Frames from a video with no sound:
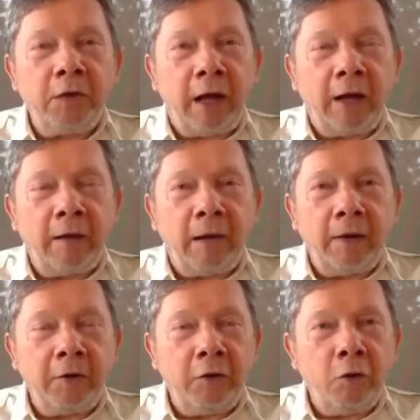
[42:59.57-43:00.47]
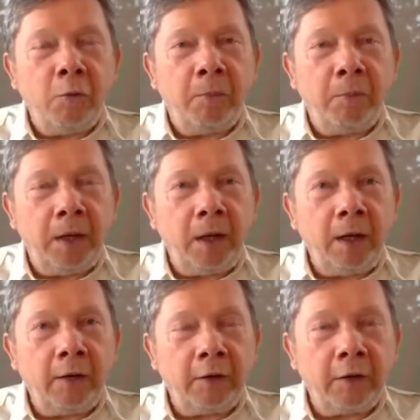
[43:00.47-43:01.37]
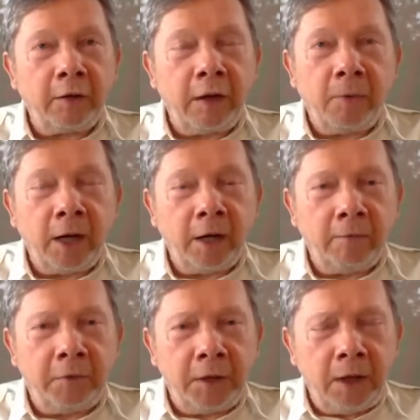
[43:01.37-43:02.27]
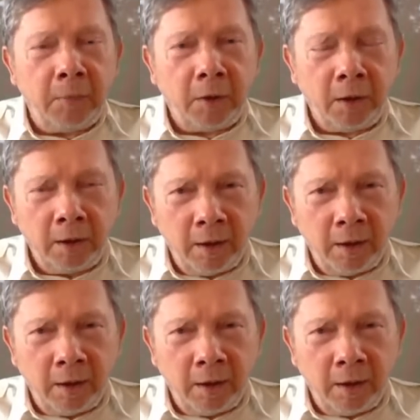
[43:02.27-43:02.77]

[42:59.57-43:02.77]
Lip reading: other human being as some kind of demon.